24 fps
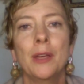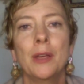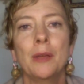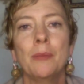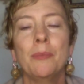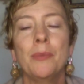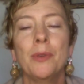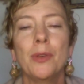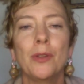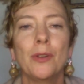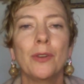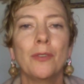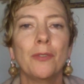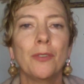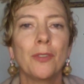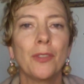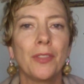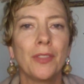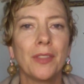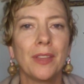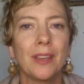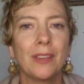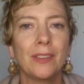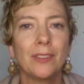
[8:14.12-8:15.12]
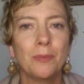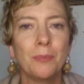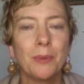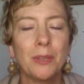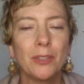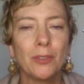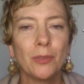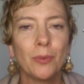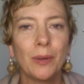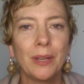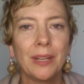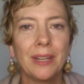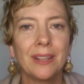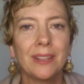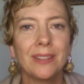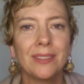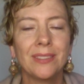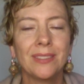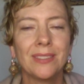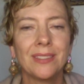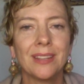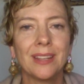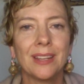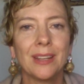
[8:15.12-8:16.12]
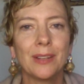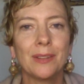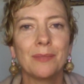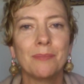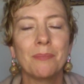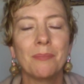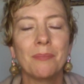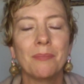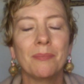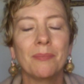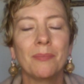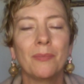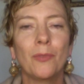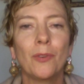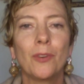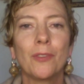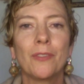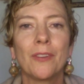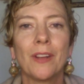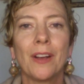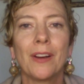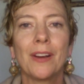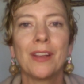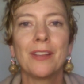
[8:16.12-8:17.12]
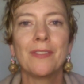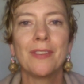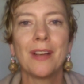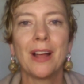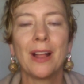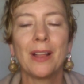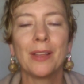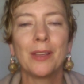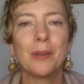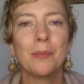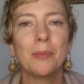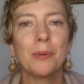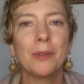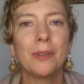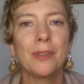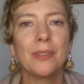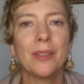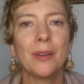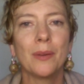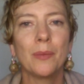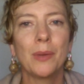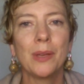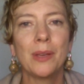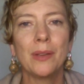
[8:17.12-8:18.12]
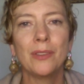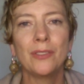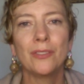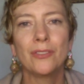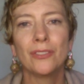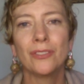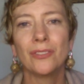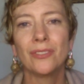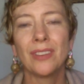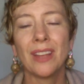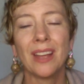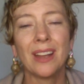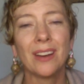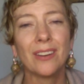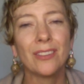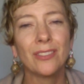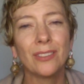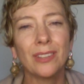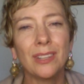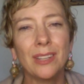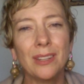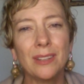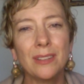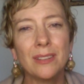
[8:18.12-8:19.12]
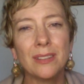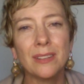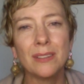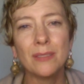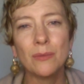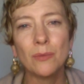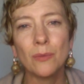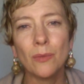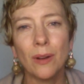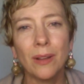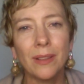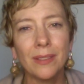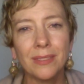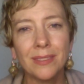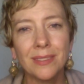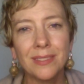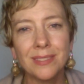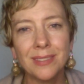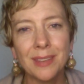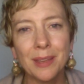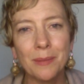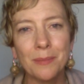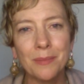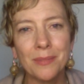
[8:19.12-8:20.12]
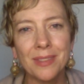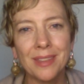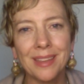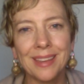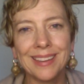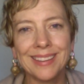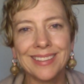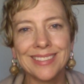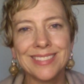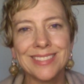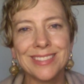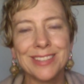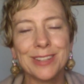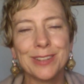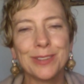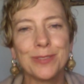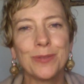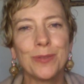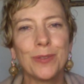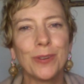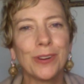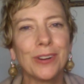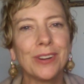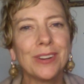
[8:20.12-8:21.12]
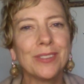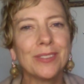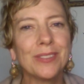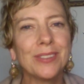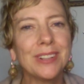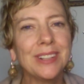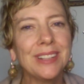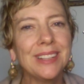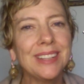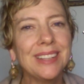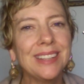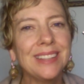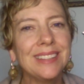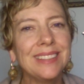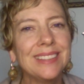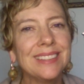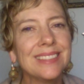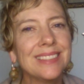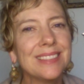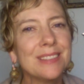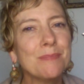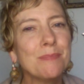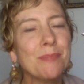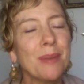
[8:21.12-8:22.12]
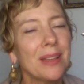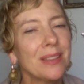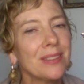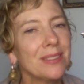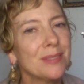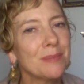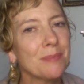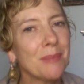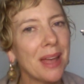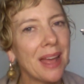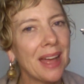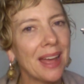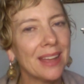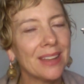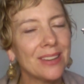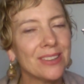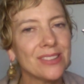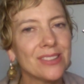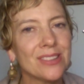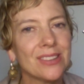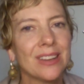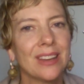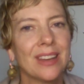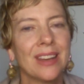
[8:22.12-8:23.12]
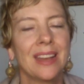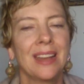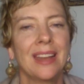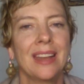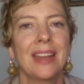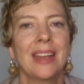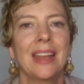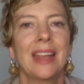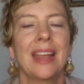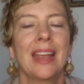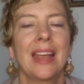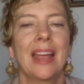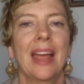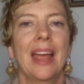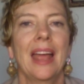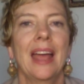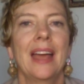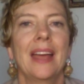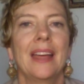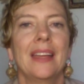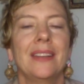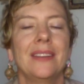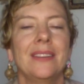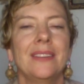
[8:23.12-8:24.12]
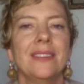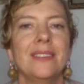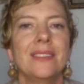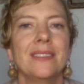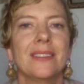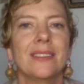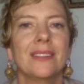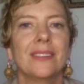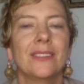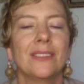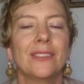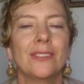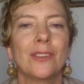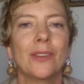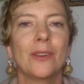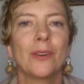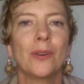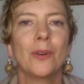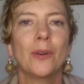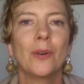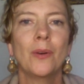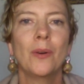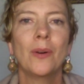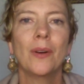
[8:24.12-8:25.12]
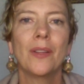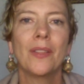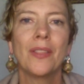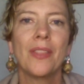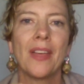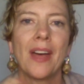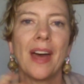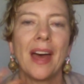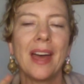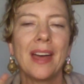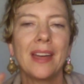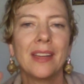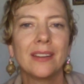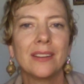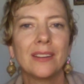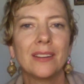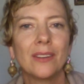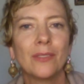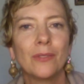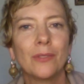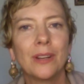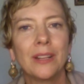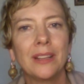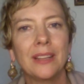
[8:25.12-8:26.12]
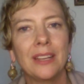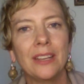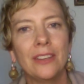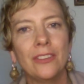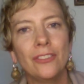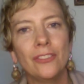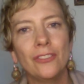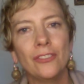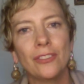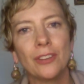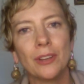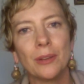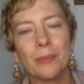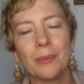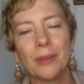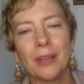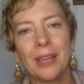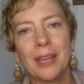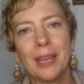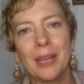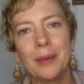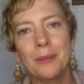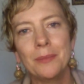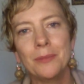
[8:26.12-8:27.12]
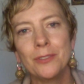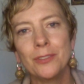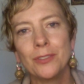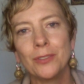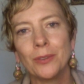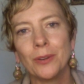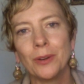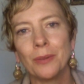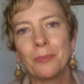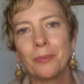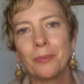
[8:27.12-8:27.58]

beautiful things between us that were very valuable, that we just actually didn't want the same things and weren't really the best match. And so that relationship came to a